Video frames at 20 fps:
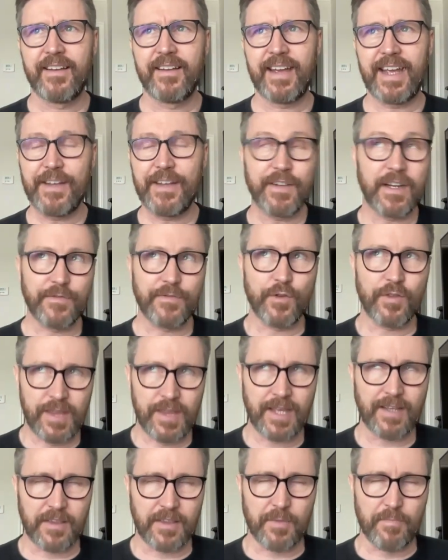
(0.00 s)
Even if you
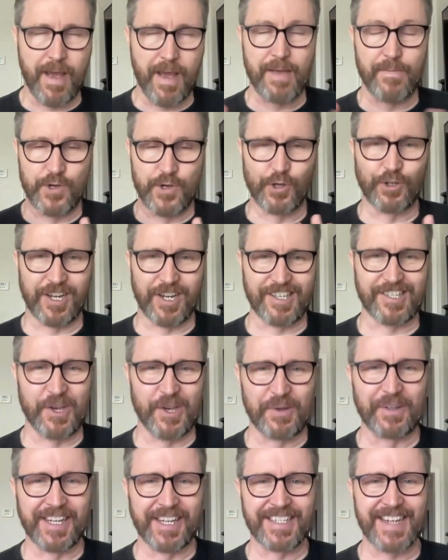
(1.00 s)
think that maybe you're just
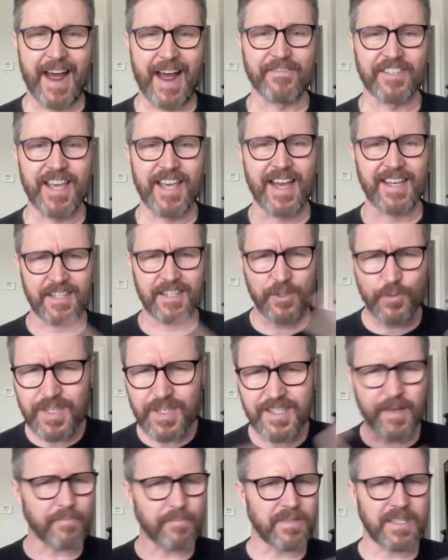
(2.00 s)
doing it to have sex, there's
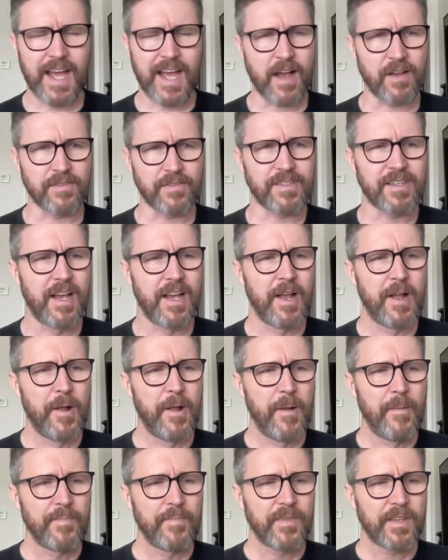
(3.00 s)
always something else
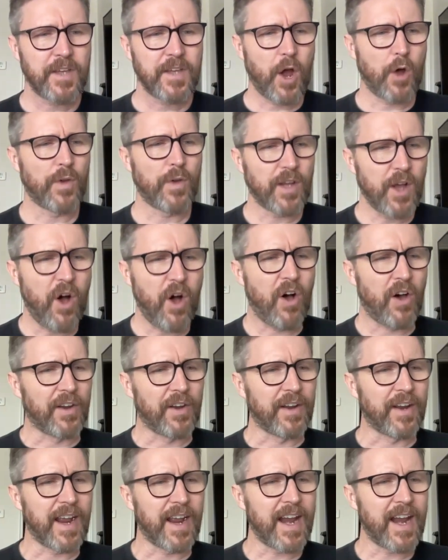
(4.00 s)
going on.